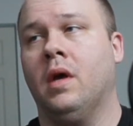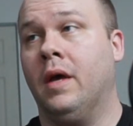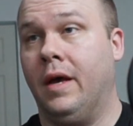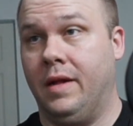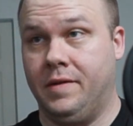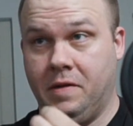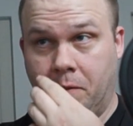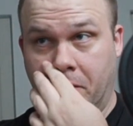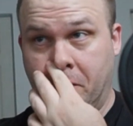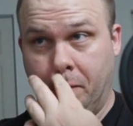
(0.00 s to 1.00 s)
and so we
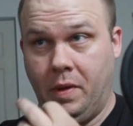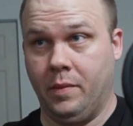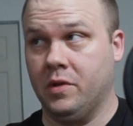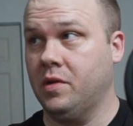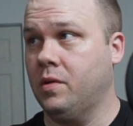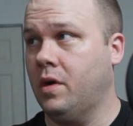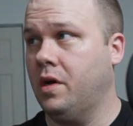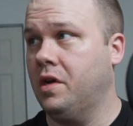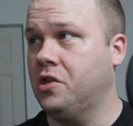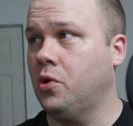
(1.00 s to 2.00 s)
should be able to
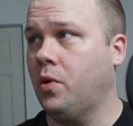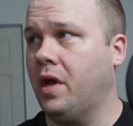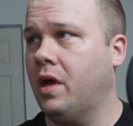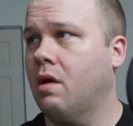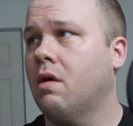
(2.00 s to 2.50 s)
enjoy